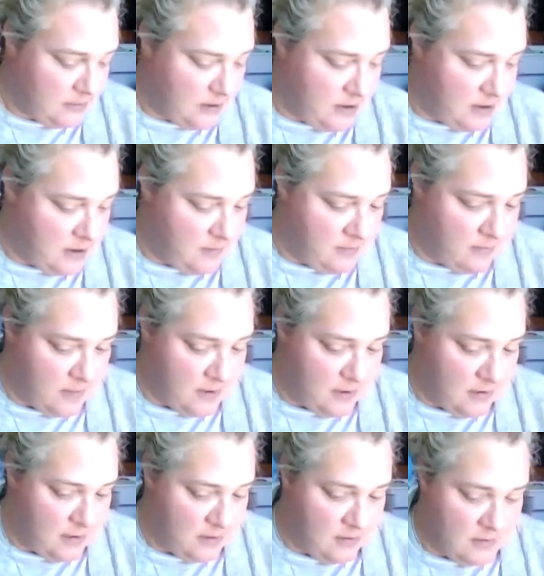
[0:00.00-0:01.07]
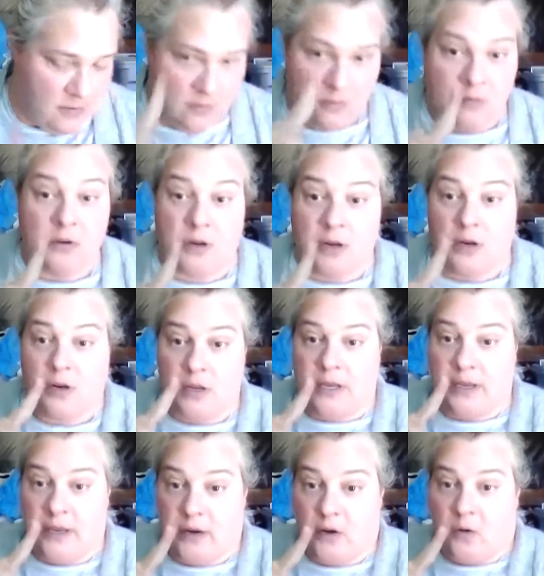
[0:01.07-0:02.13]
Hold on.
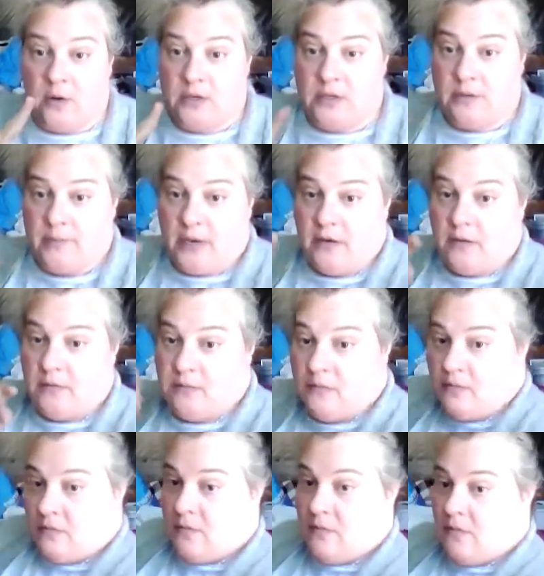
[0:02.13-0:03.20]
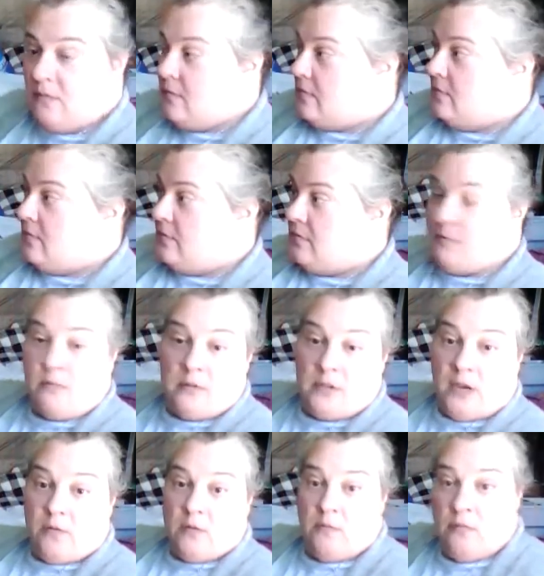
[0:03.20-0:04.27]
I gotta go into my... There.